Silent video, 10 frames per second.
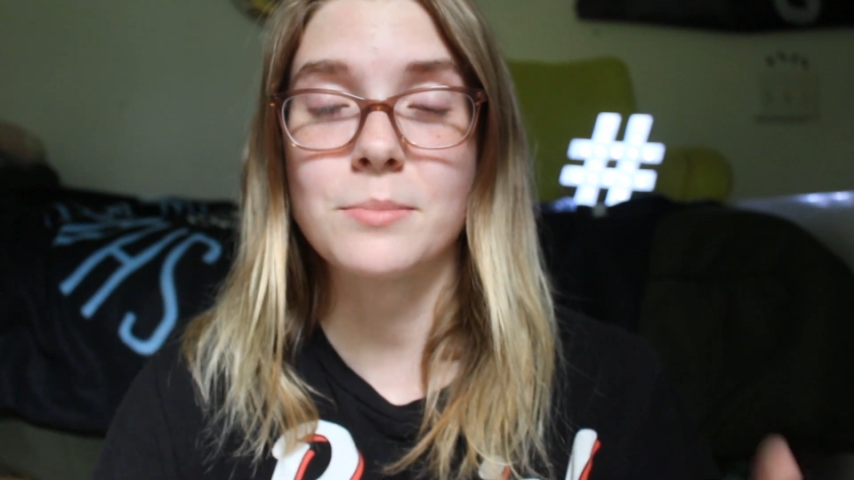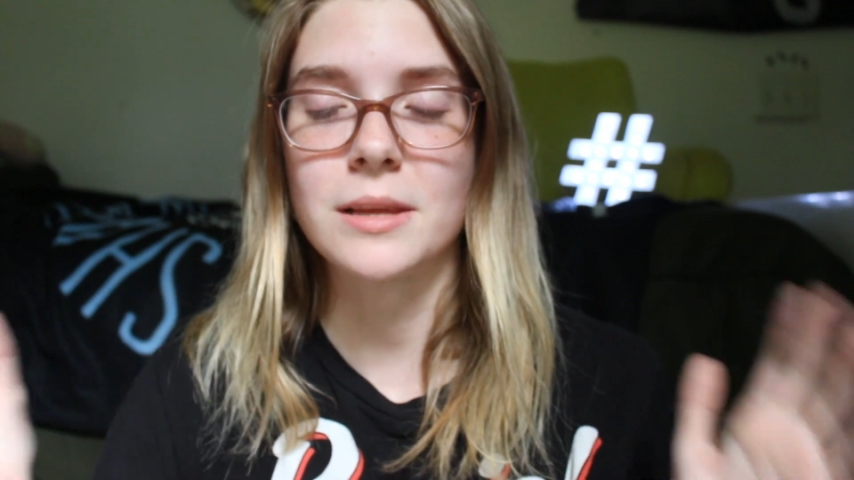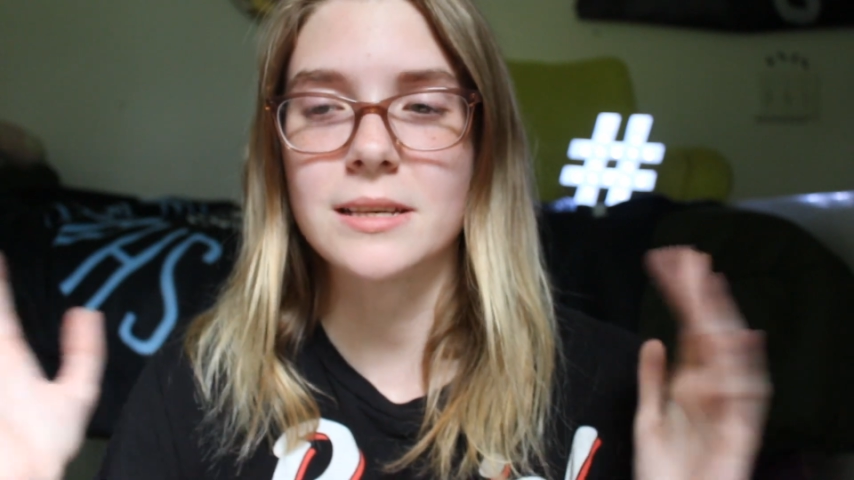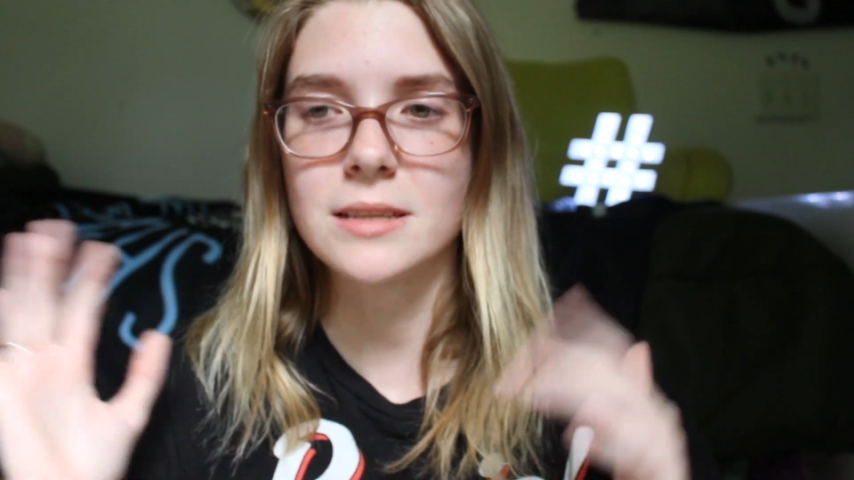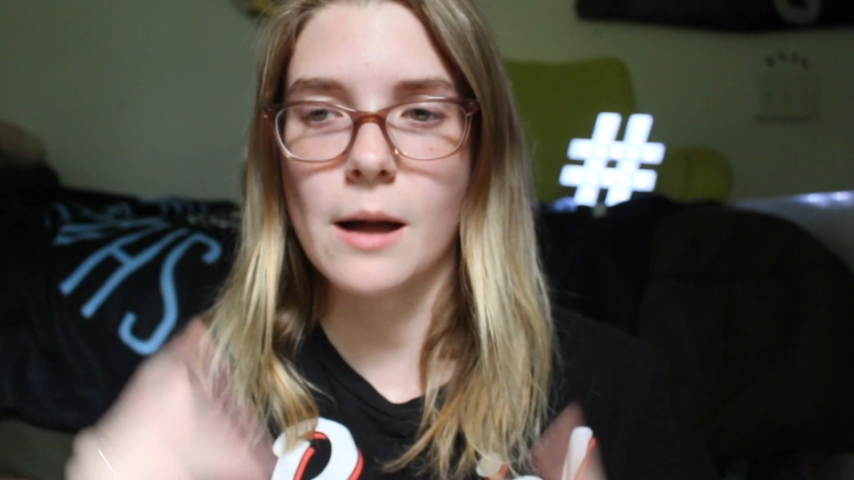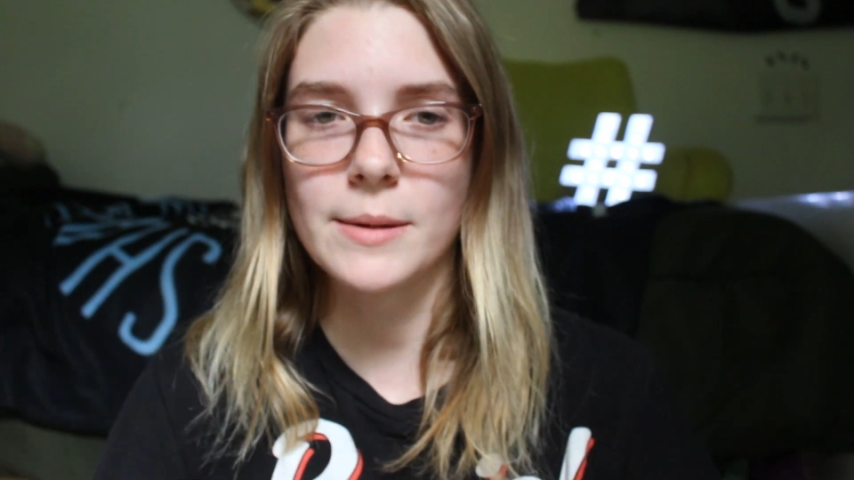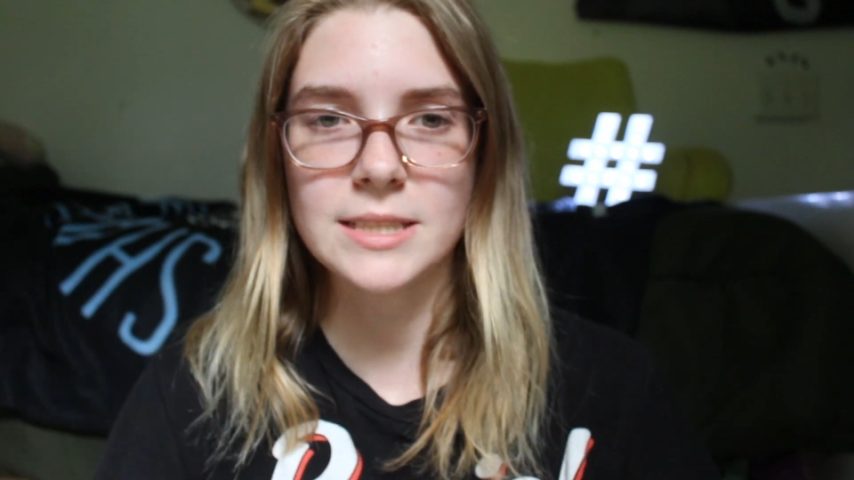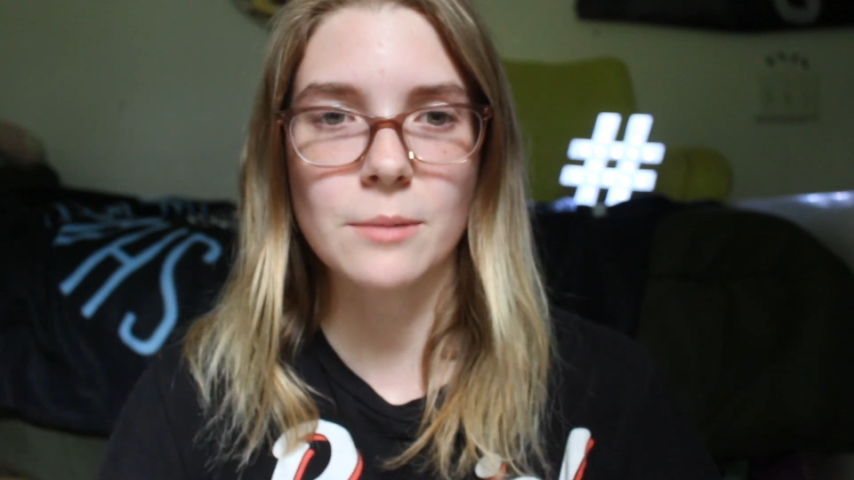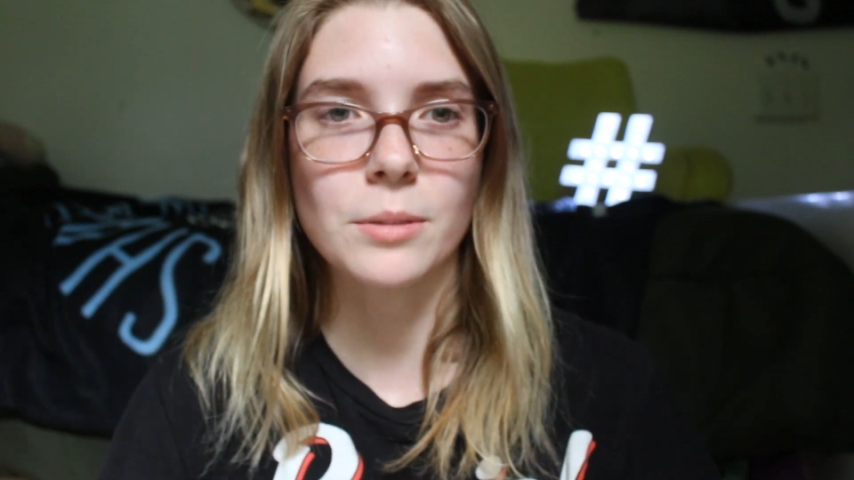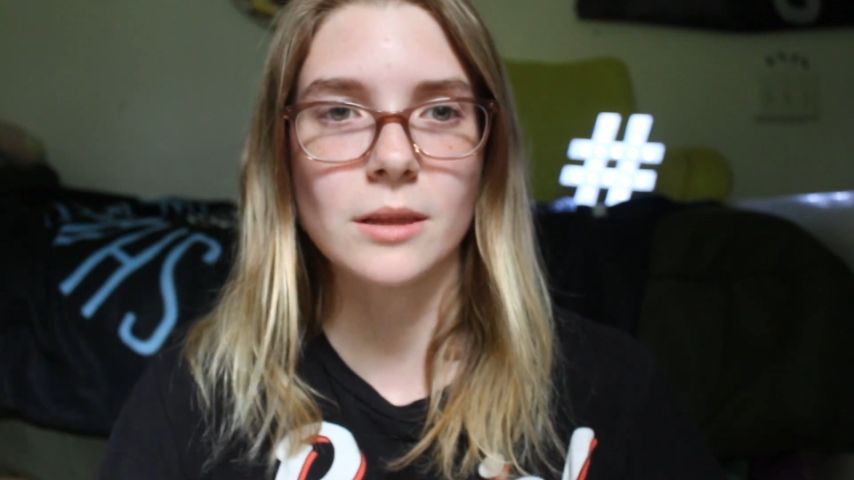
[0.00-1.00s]
please
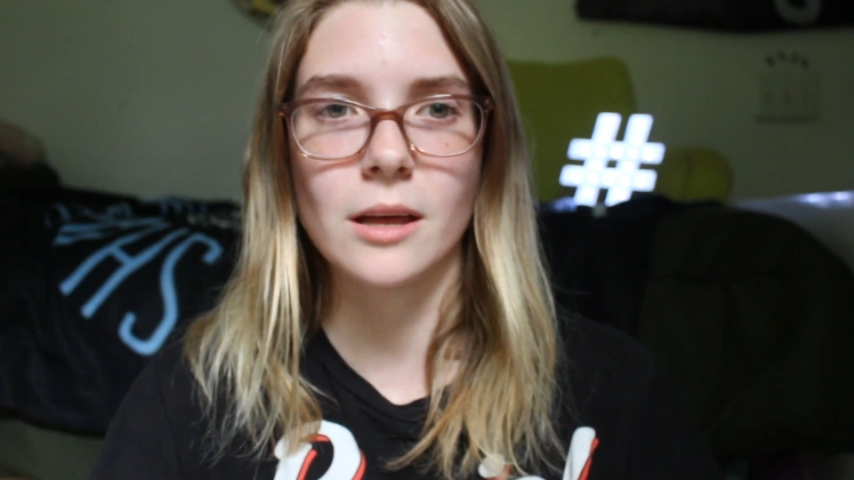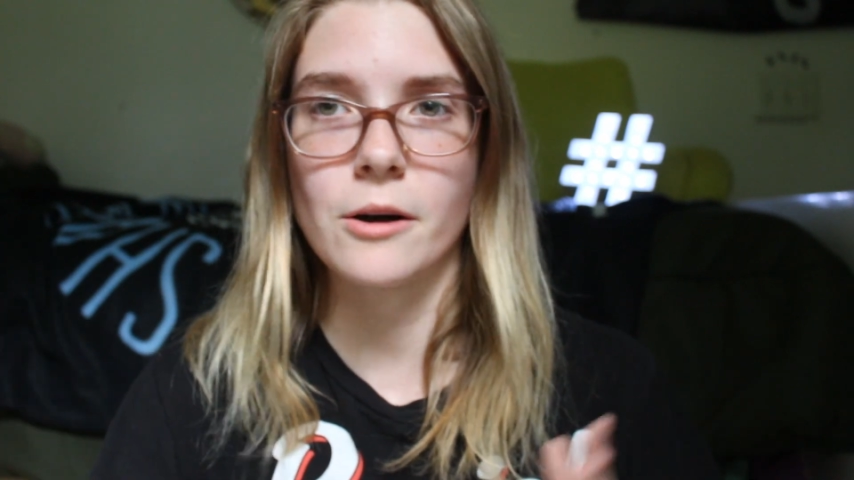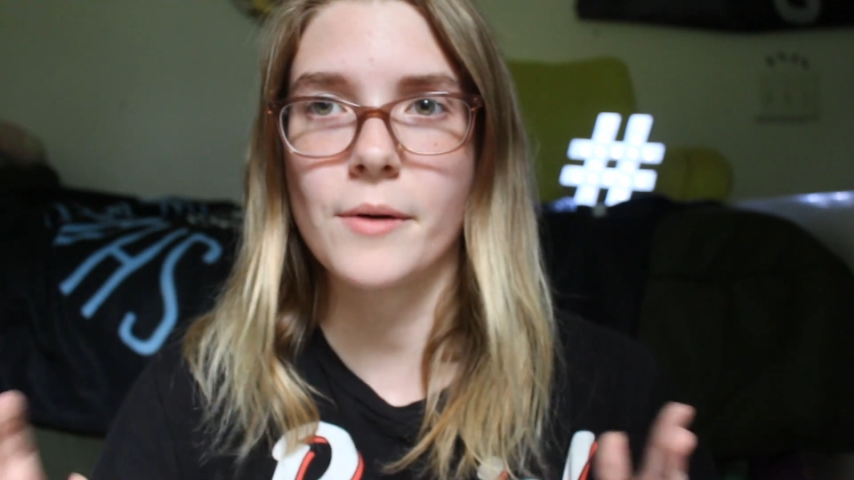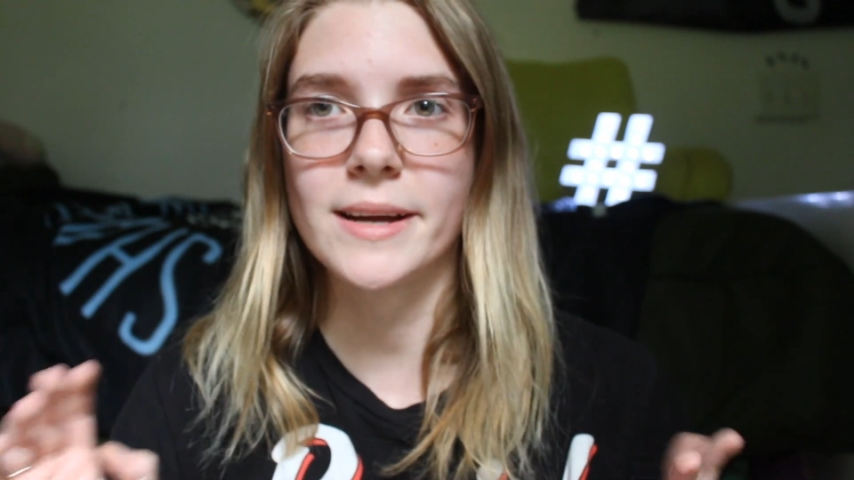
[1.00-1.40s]
comment down below.